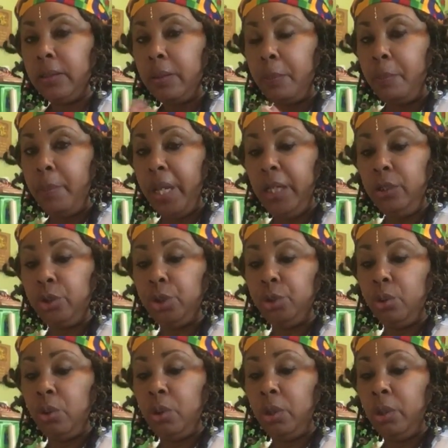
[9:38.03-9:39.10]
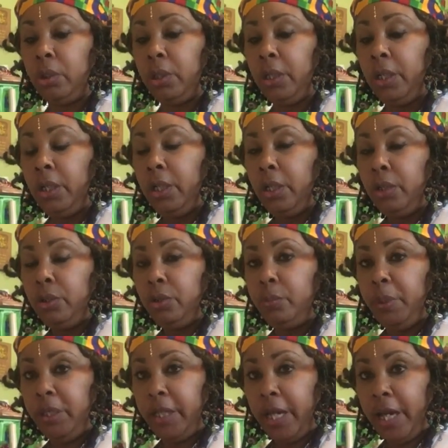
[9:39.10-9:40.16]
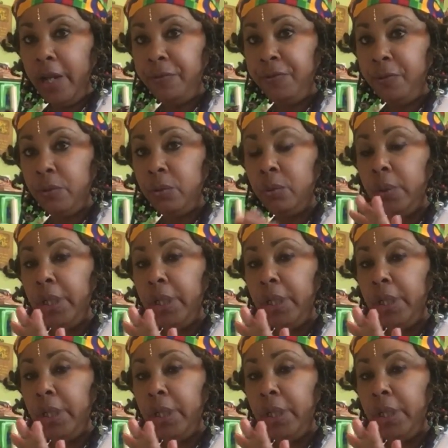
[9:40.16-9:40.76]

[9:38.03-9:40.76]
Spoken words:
make sure you be careful